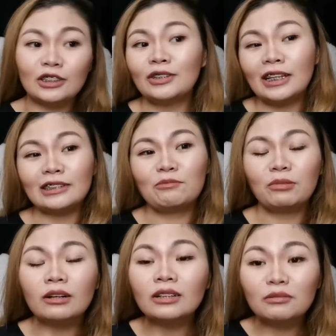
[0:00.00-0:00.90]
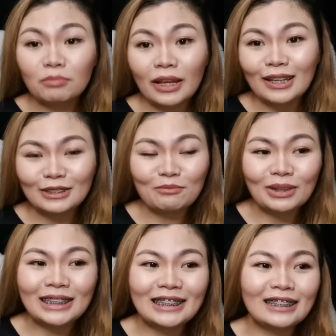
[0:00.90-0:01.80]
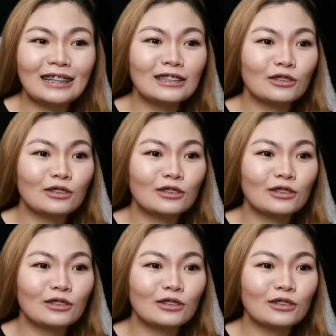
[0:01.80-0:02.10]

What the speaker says: So, it has a plug-and-play simplicity.